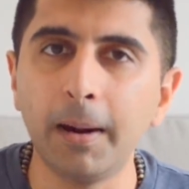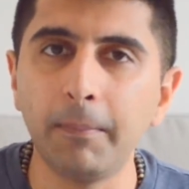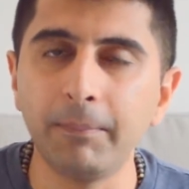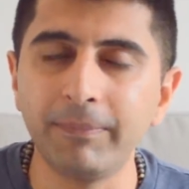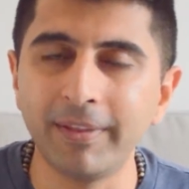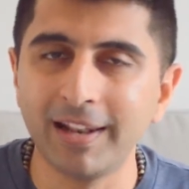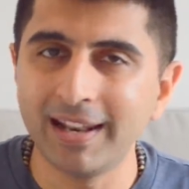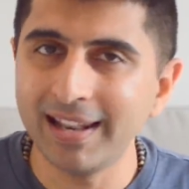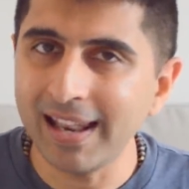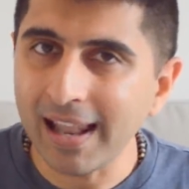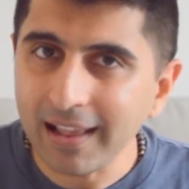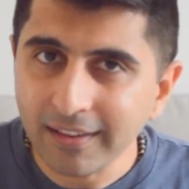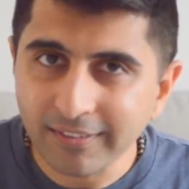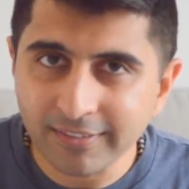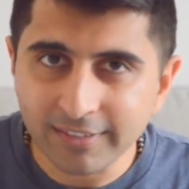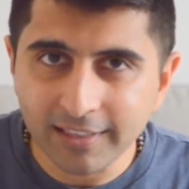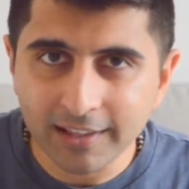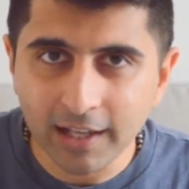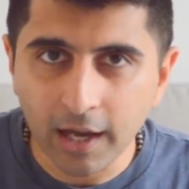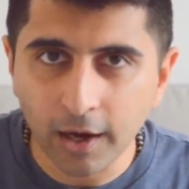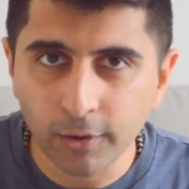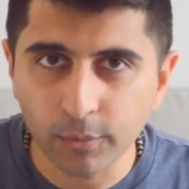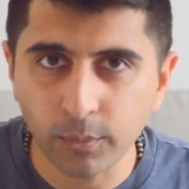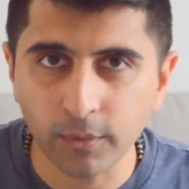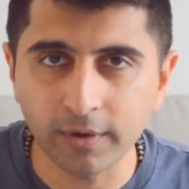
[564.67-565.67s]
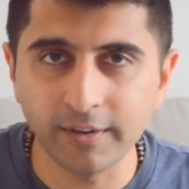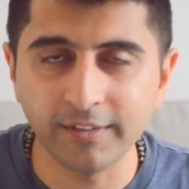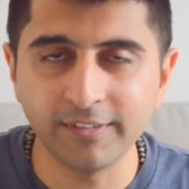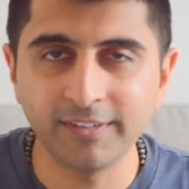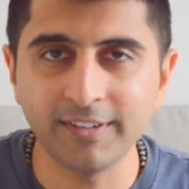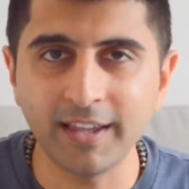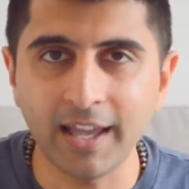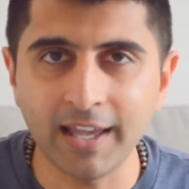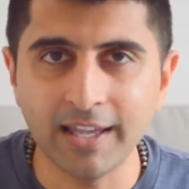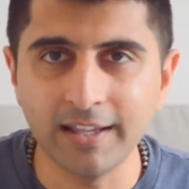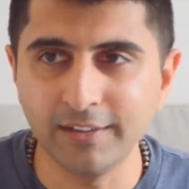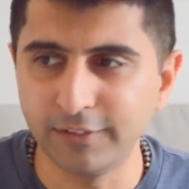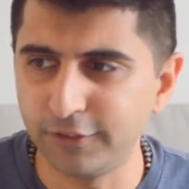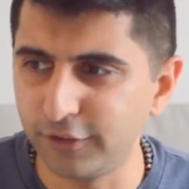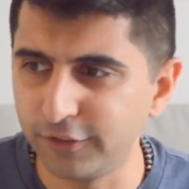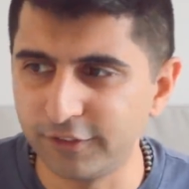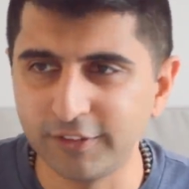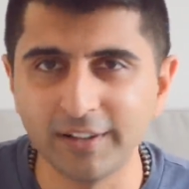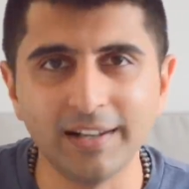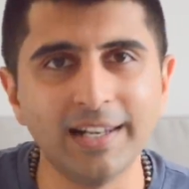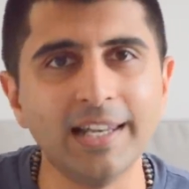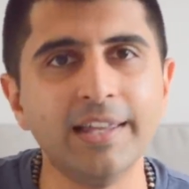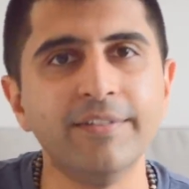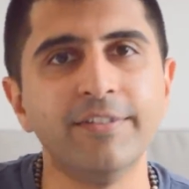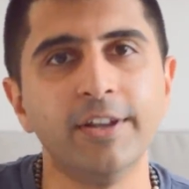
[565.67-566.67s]
The last thing I want to say is just
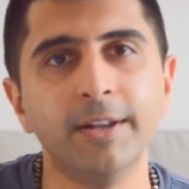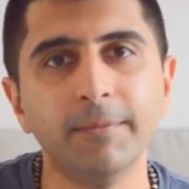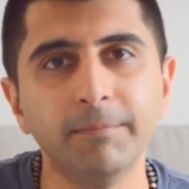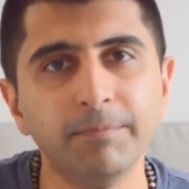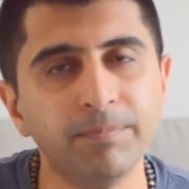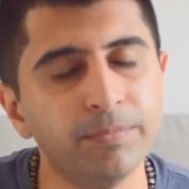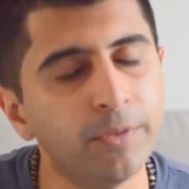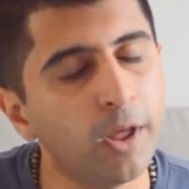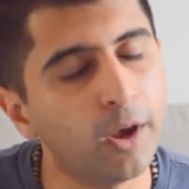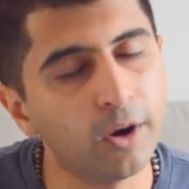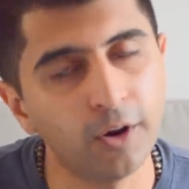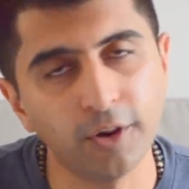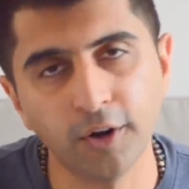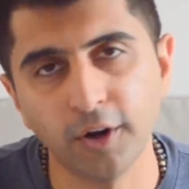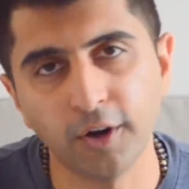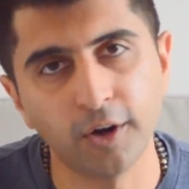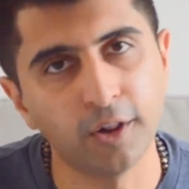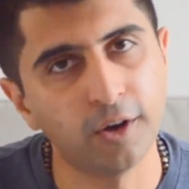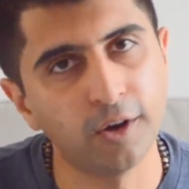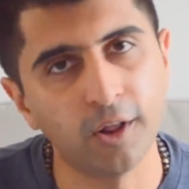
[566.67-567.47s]
to leave it. No.